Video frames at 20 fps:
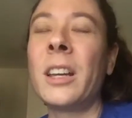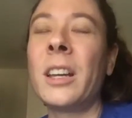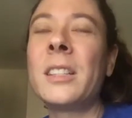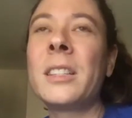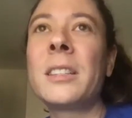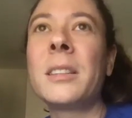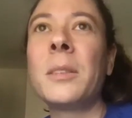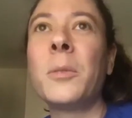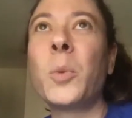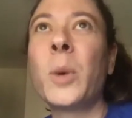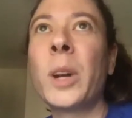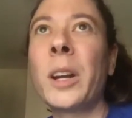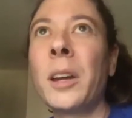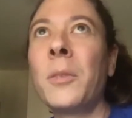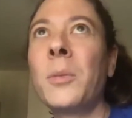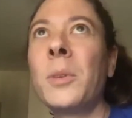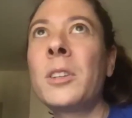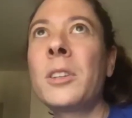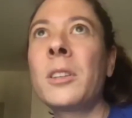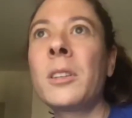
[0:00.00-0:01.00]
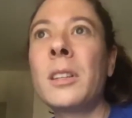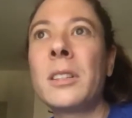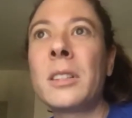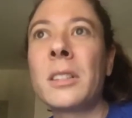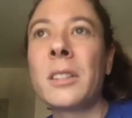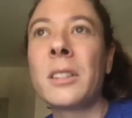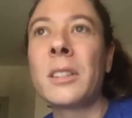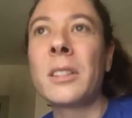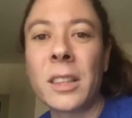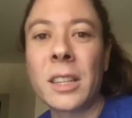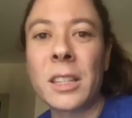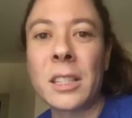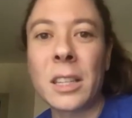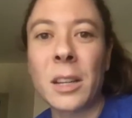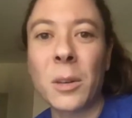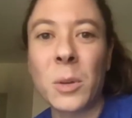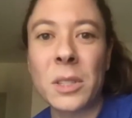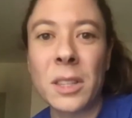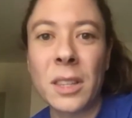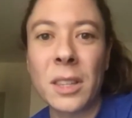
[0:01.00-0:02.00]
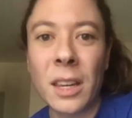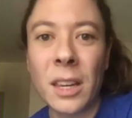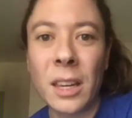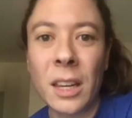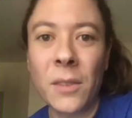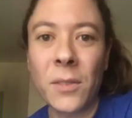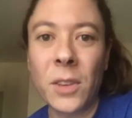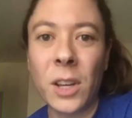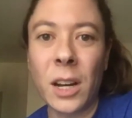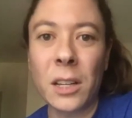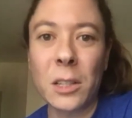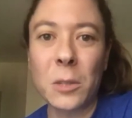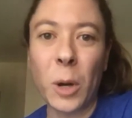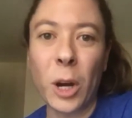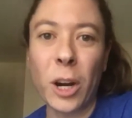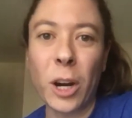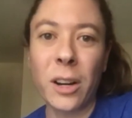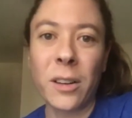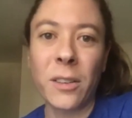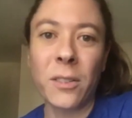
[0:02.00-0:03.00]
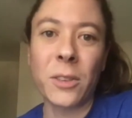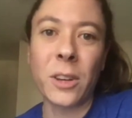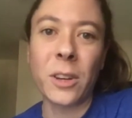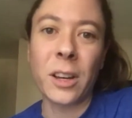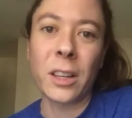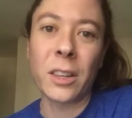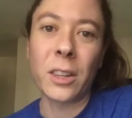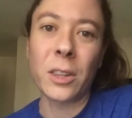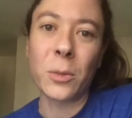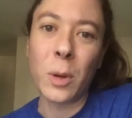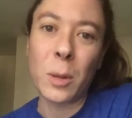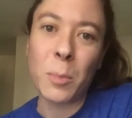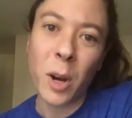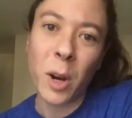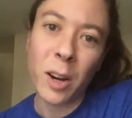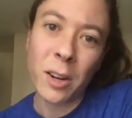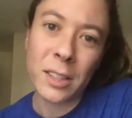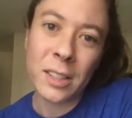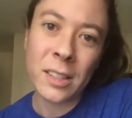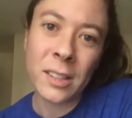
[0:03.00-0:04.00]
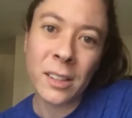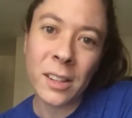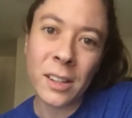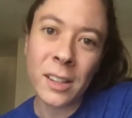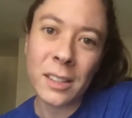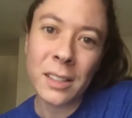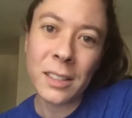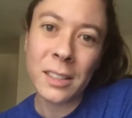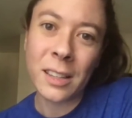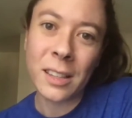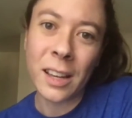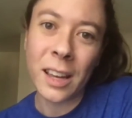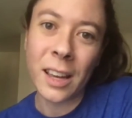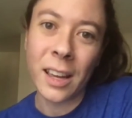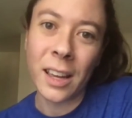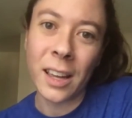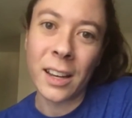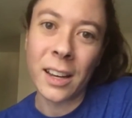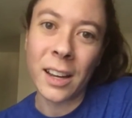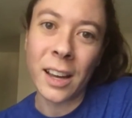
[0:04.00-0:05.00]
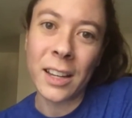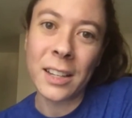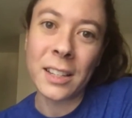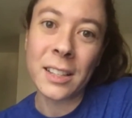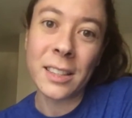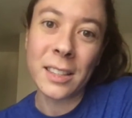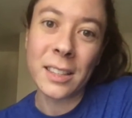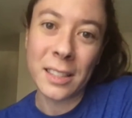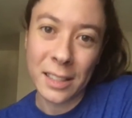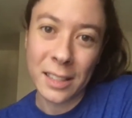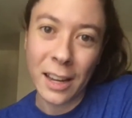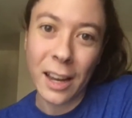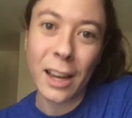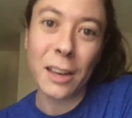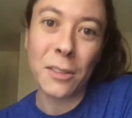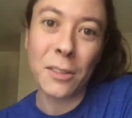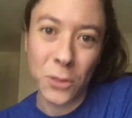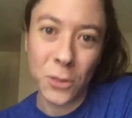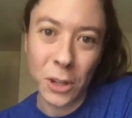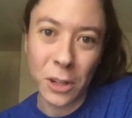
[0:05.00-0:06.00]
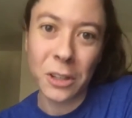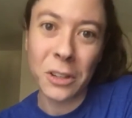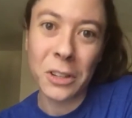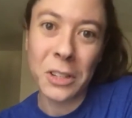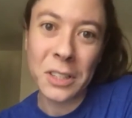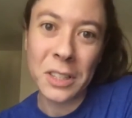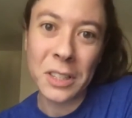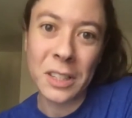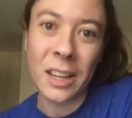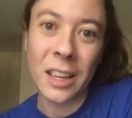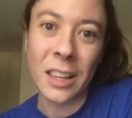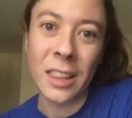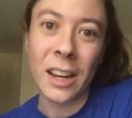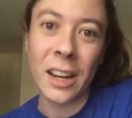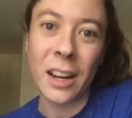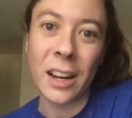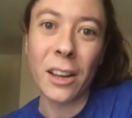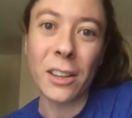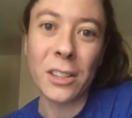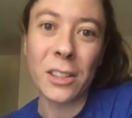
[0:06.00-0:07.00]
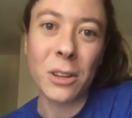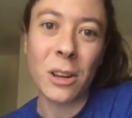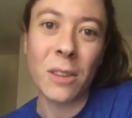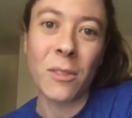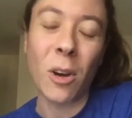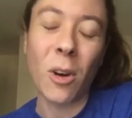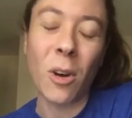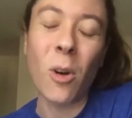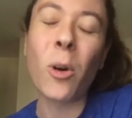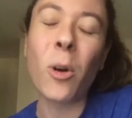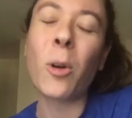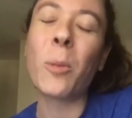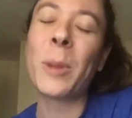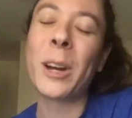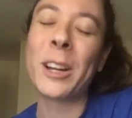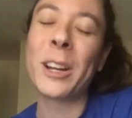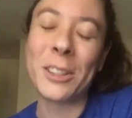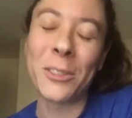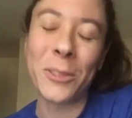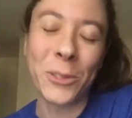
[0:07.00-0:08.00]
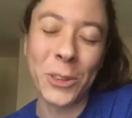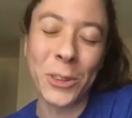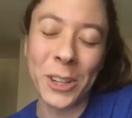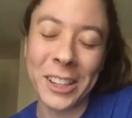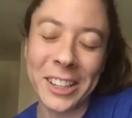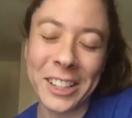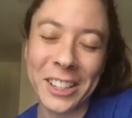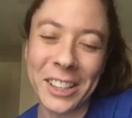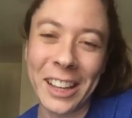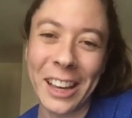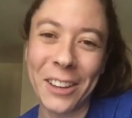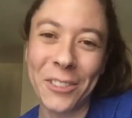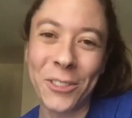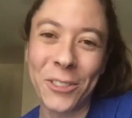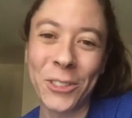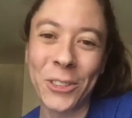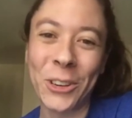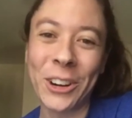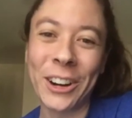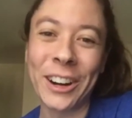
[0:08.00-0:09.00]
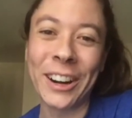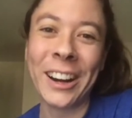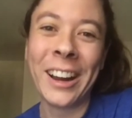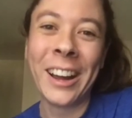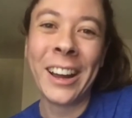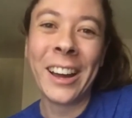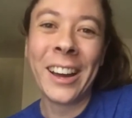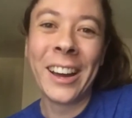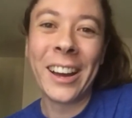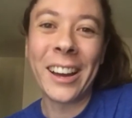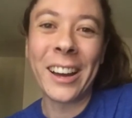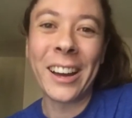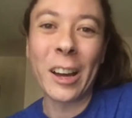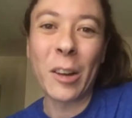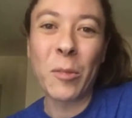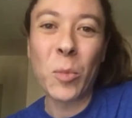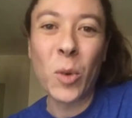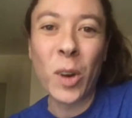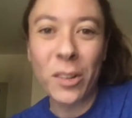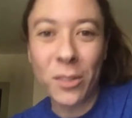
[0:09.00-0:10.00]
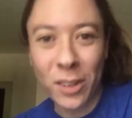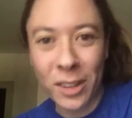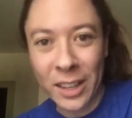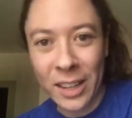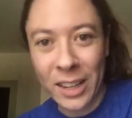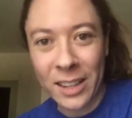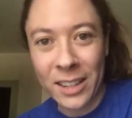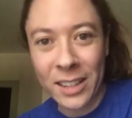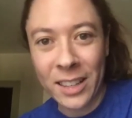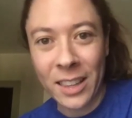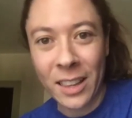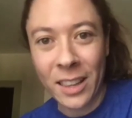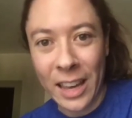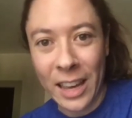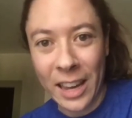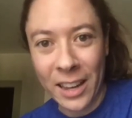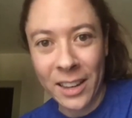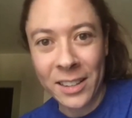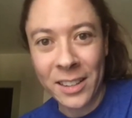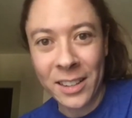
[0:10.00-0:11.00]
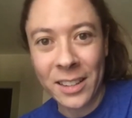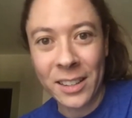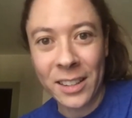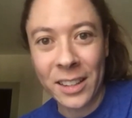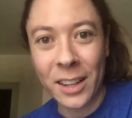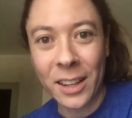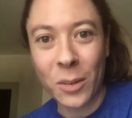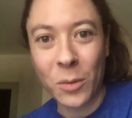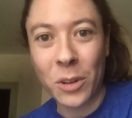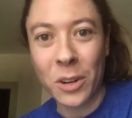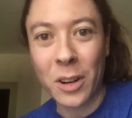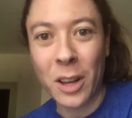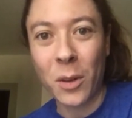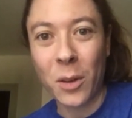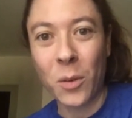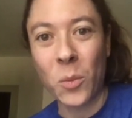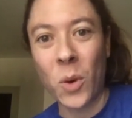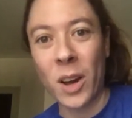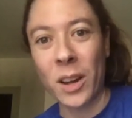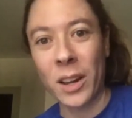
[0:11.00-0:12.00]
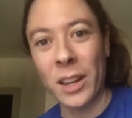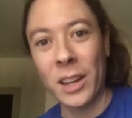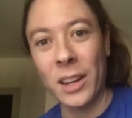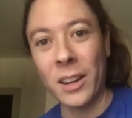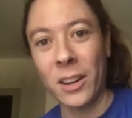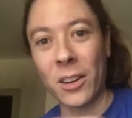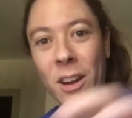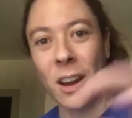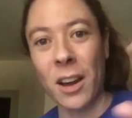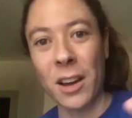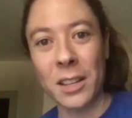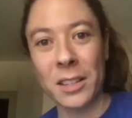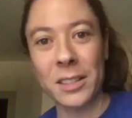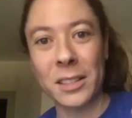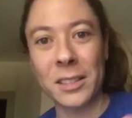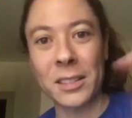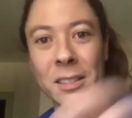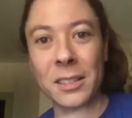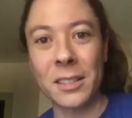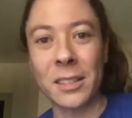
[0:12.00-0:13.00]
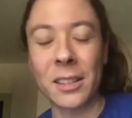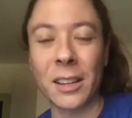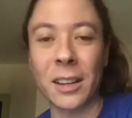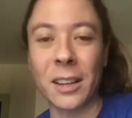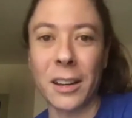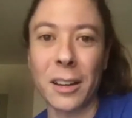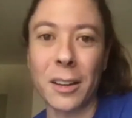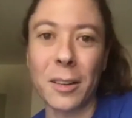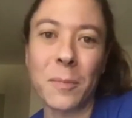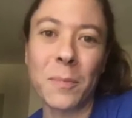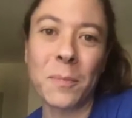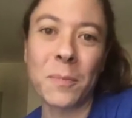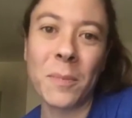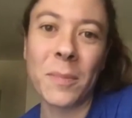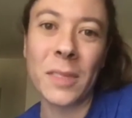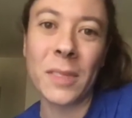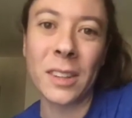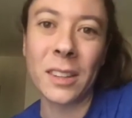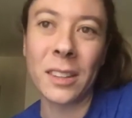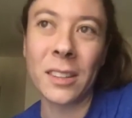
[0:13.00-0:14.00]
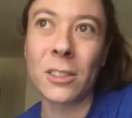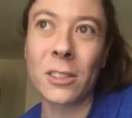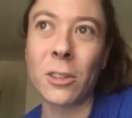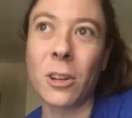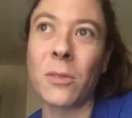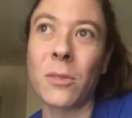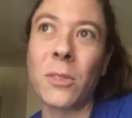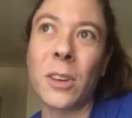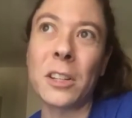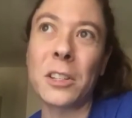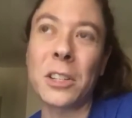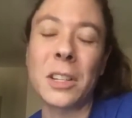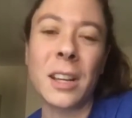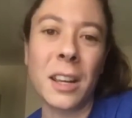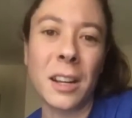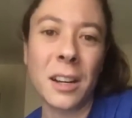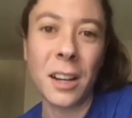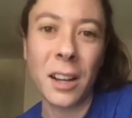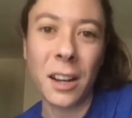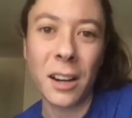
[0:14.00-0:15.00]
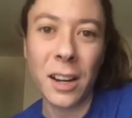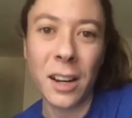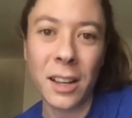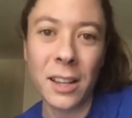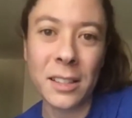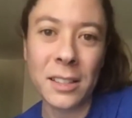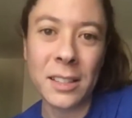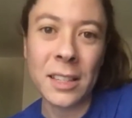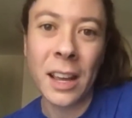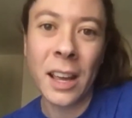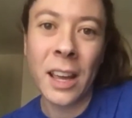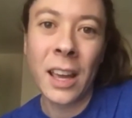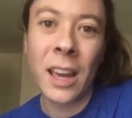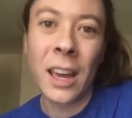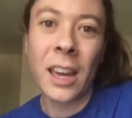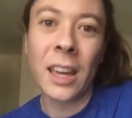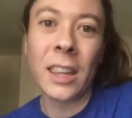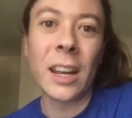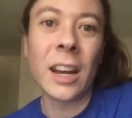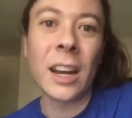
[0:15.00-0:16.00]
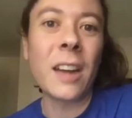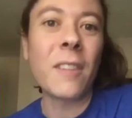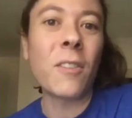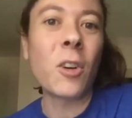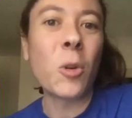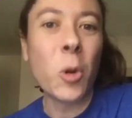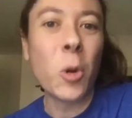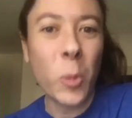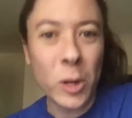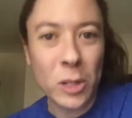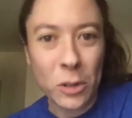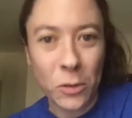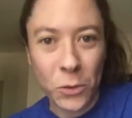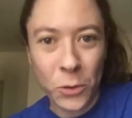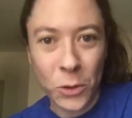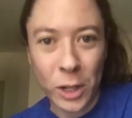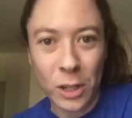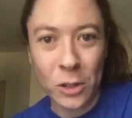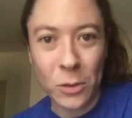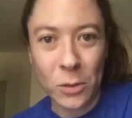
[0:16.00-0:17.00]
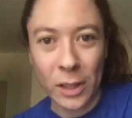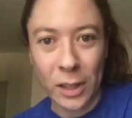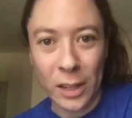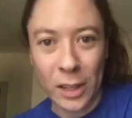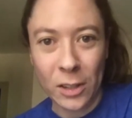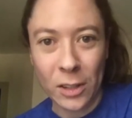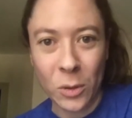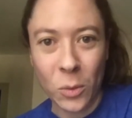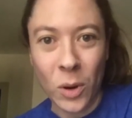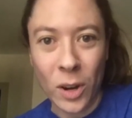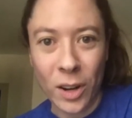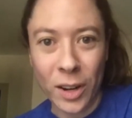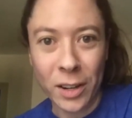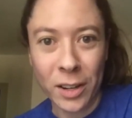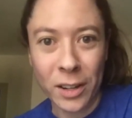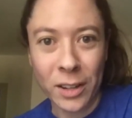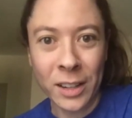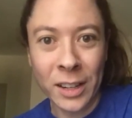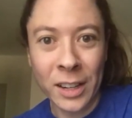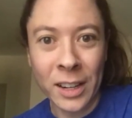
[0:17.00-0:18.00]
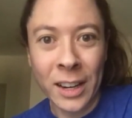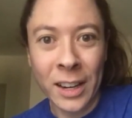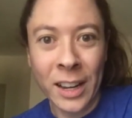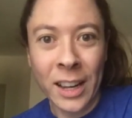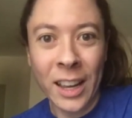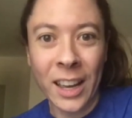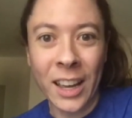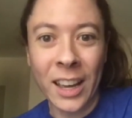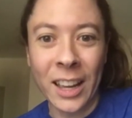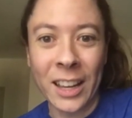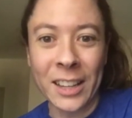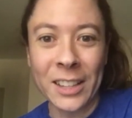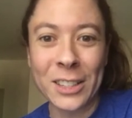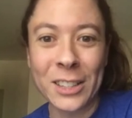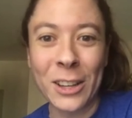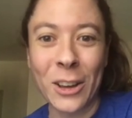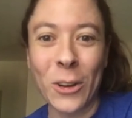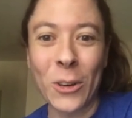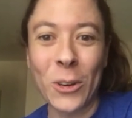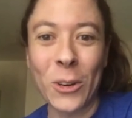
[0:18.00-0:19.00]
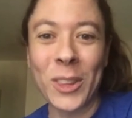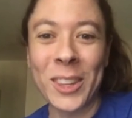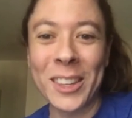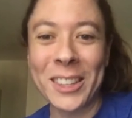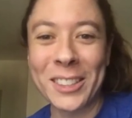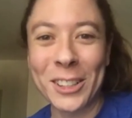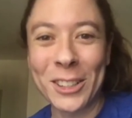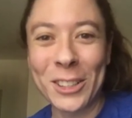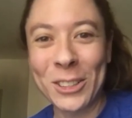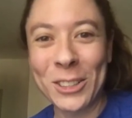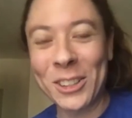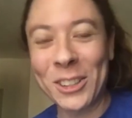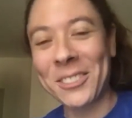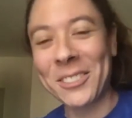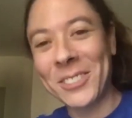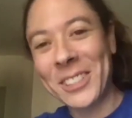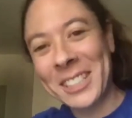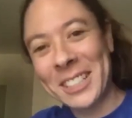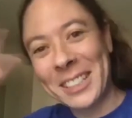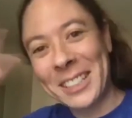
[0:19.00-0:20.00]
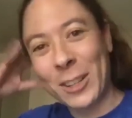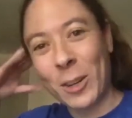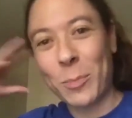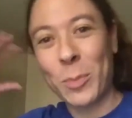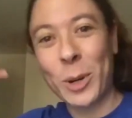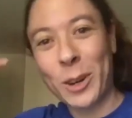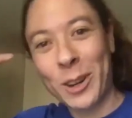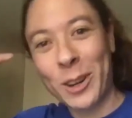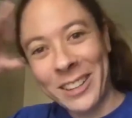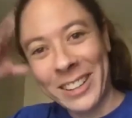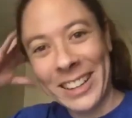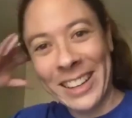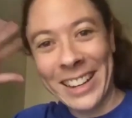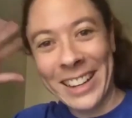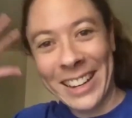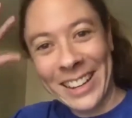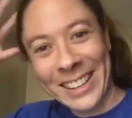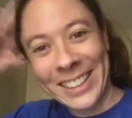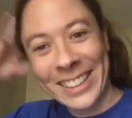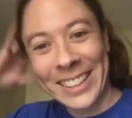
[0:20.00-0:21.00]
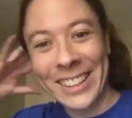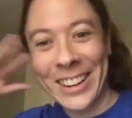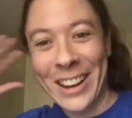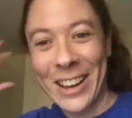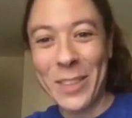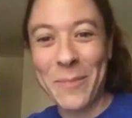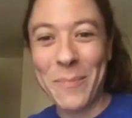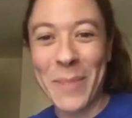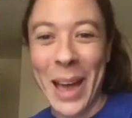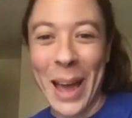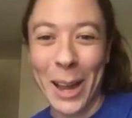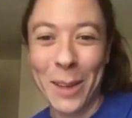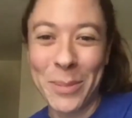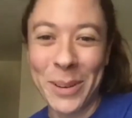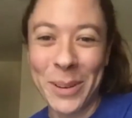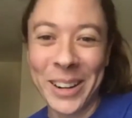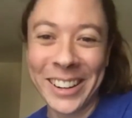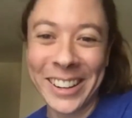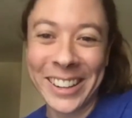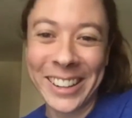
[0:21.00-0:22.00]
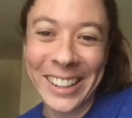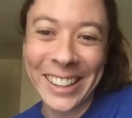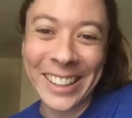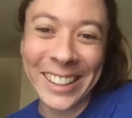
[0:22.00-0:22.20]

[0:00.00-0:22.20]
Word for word: It's when I originally started this, I was thinking of it as part of a three part series, and okay. I did the sky first. And then I also have a whole bunch of footage left for um, one relating to the land and, and walking across um, sort of vegetated areas. And then I have a whole bunch of footage related to water. And so these are sort of still percolating. They're on the back burner.